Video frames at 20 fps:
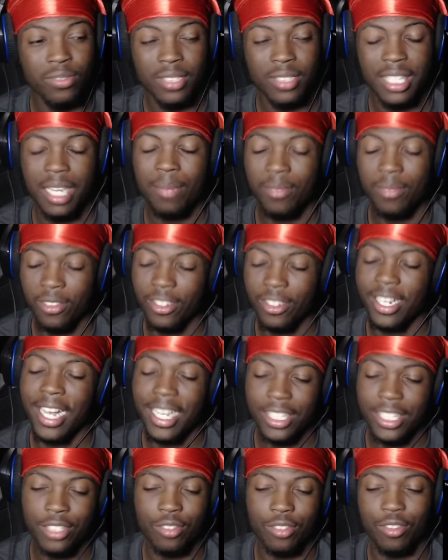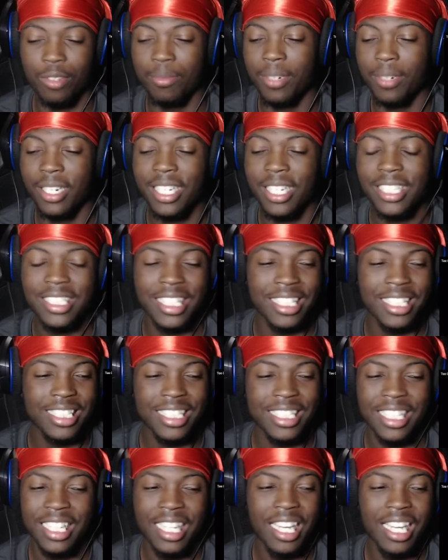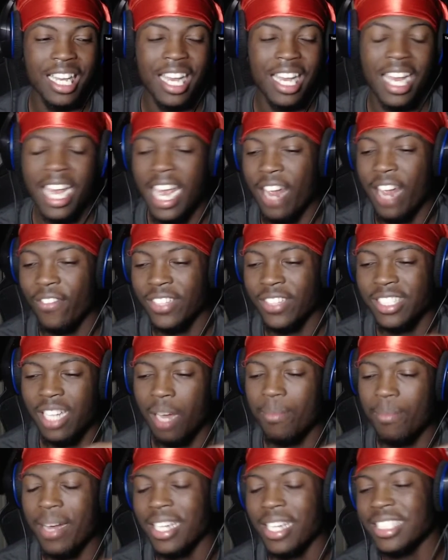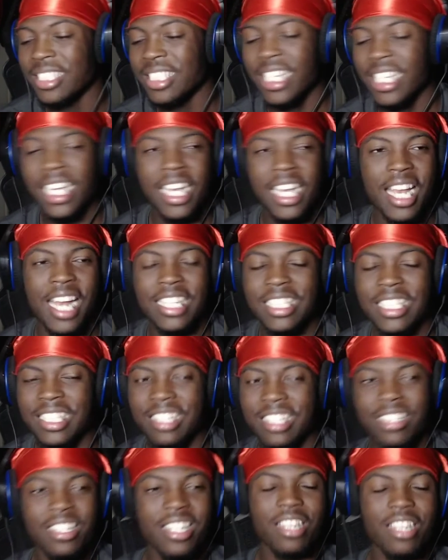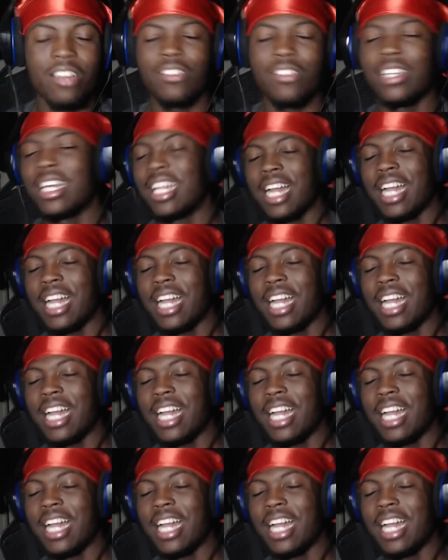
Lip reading: I'm gonna react to it, bro. It's just every time I see it, I just click on it.